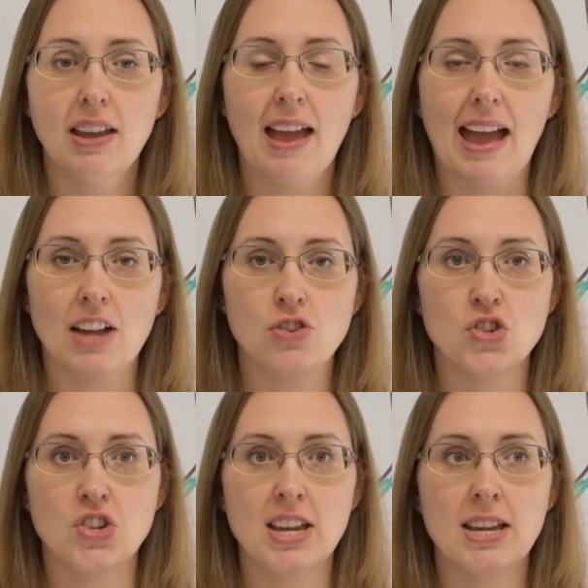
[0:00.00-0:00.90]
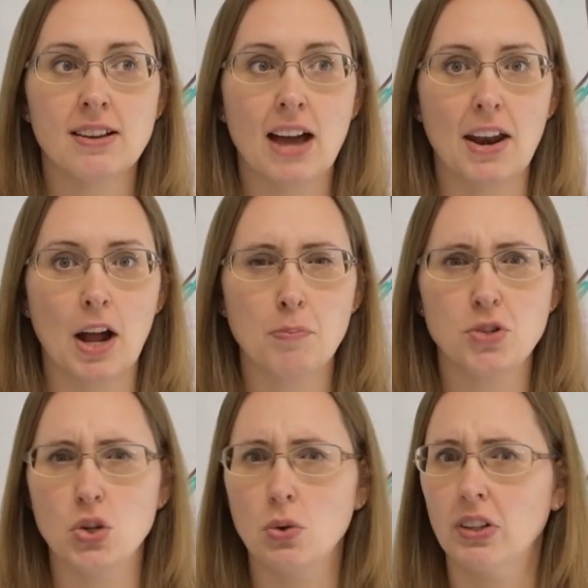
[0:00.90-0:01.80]
and she got up
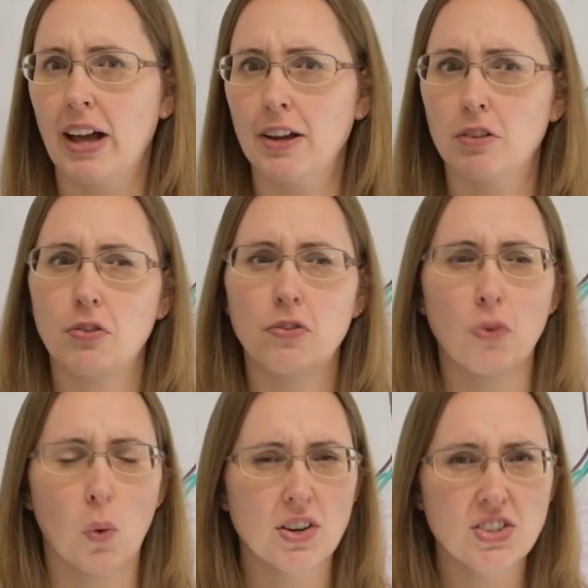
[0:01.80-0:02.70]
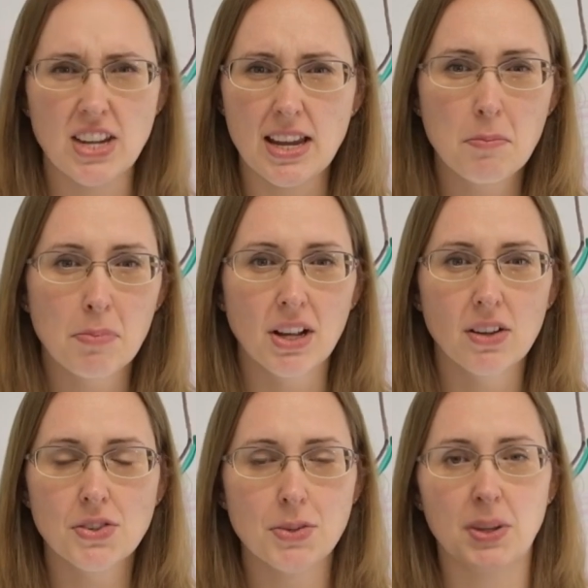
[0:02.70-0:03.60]
to like fourteen
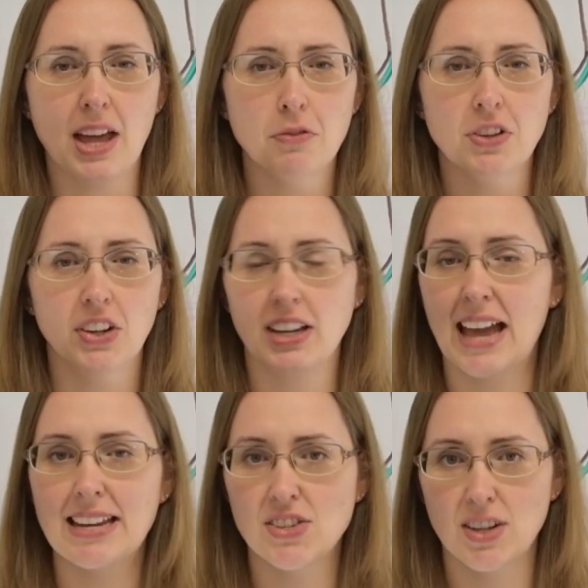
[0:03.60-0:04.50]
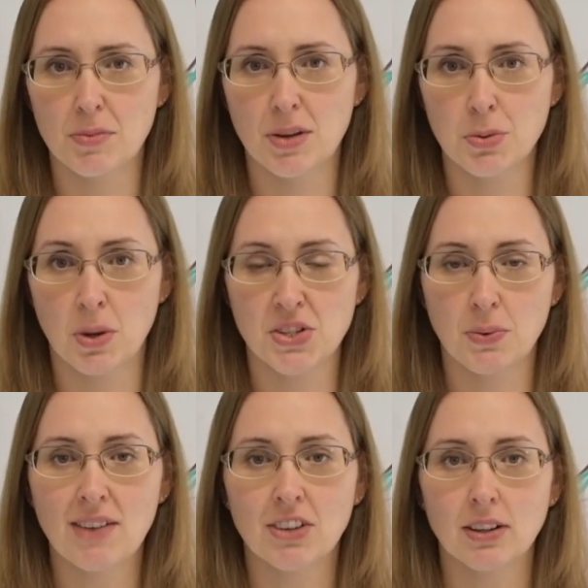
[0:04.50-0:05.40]
pills without feeling any symptoms
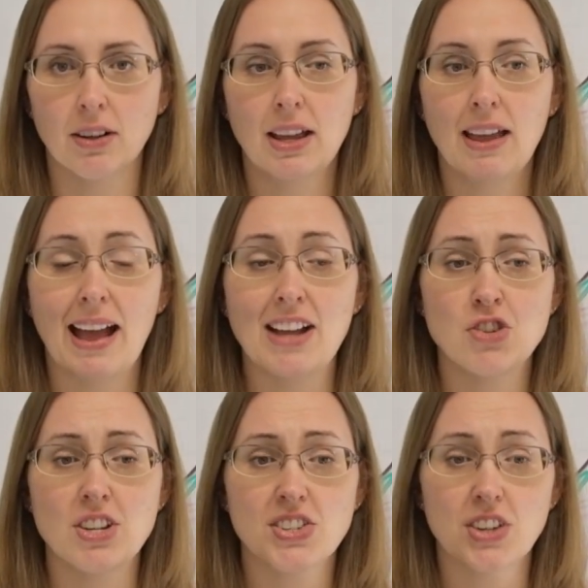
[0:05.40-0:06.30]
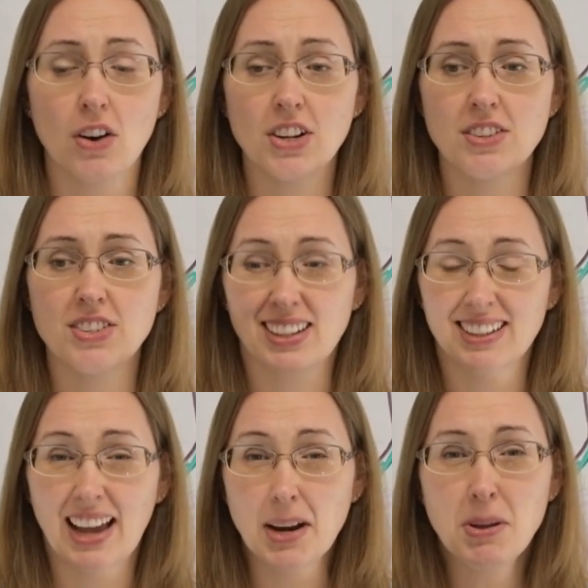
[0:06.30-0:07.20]
whatsoever. And she started to
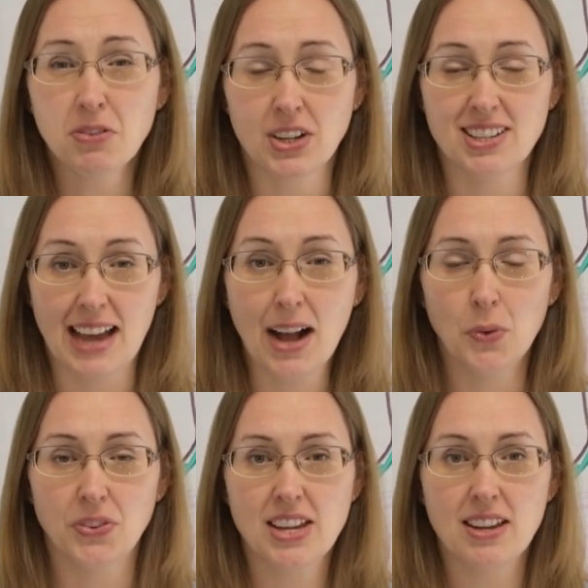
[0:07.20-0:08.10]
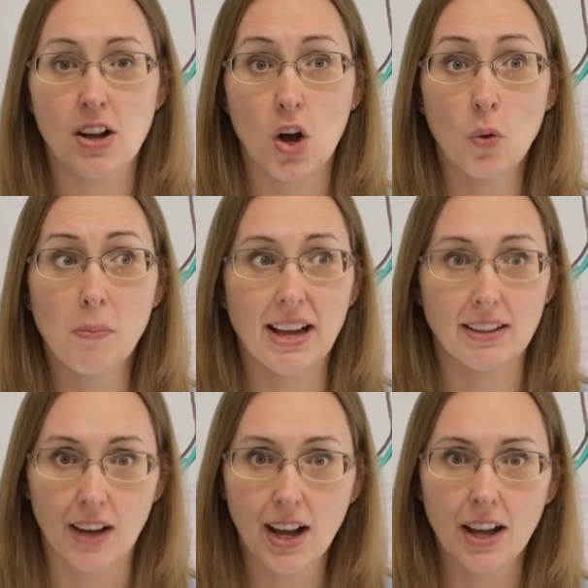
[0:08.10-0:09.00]
kind of be freaked out thinking, oh my
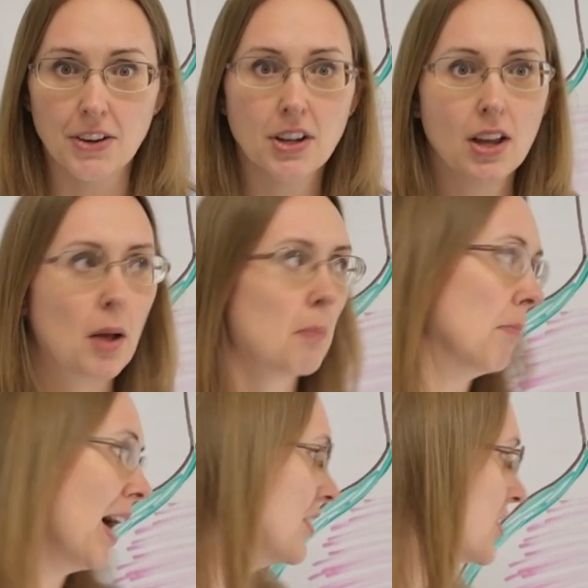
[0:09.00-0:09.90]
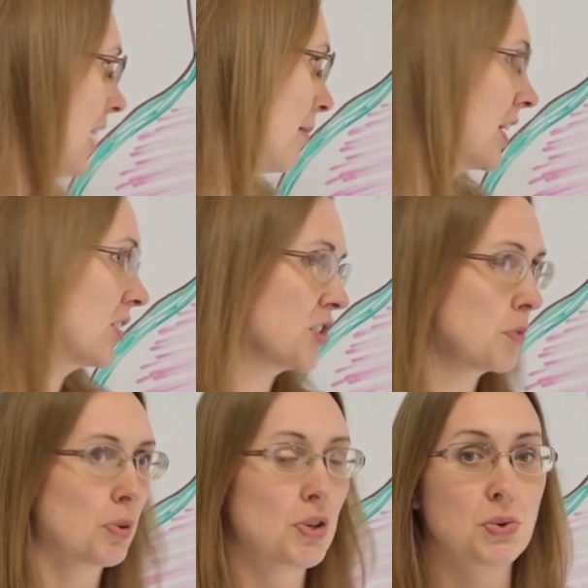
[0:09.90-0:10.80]
God, my stomach doesn't
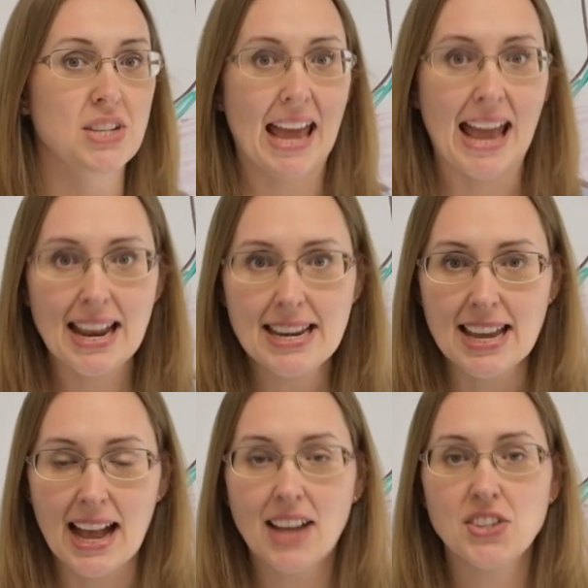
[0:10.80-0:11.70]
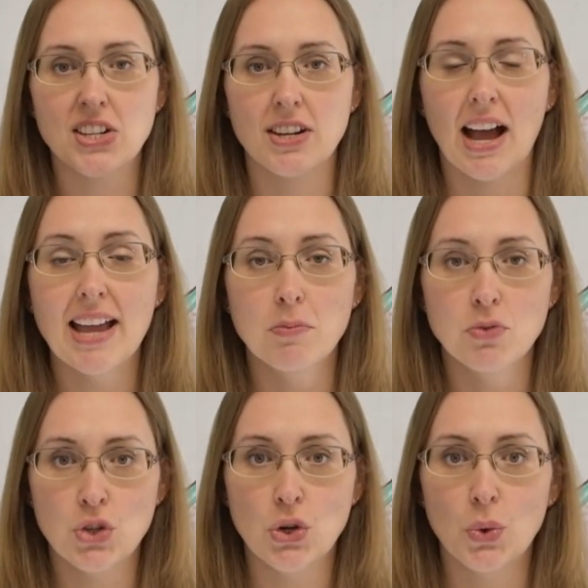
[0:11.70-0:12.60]
produce any acid, I am
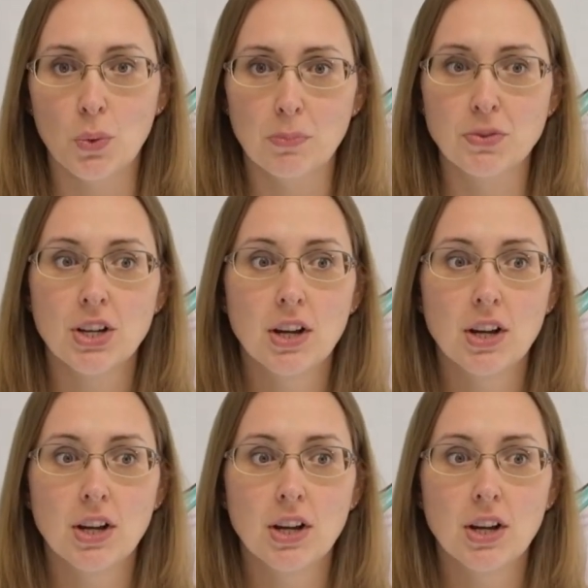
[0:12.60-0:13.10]
doomed.